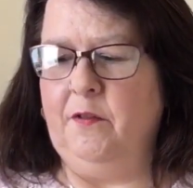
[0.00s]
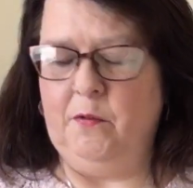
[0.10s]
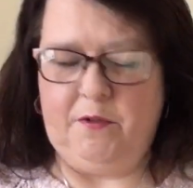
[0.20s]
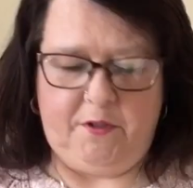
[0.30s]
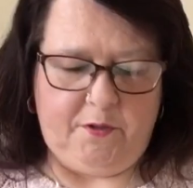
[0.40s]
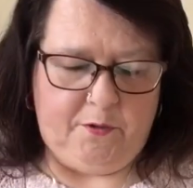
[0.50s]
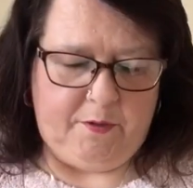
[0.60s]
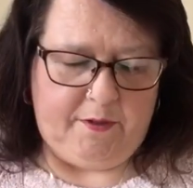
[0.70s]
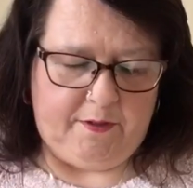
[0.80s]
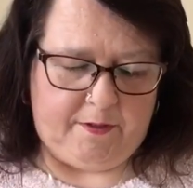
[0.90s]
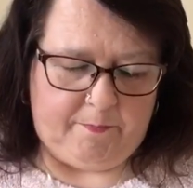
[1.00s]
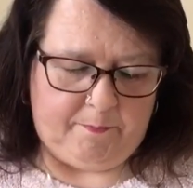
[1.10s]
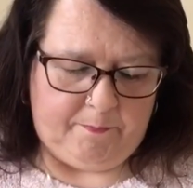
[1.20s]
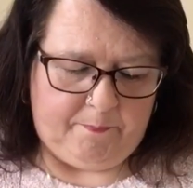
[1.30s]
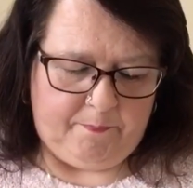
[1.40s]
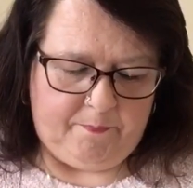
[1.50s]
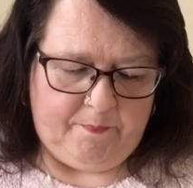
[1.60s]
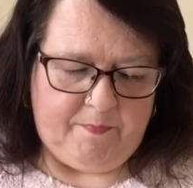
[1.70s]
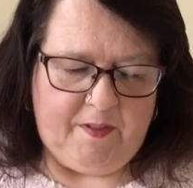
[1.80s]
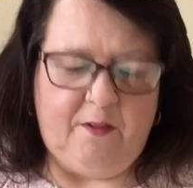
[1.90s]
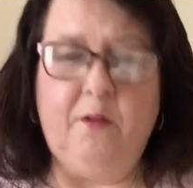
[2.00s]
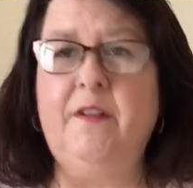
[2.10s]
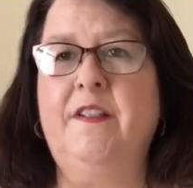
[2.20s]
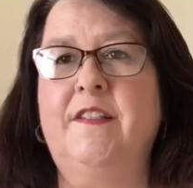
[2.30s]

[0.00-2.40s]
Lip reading: too, isn't it? Look at this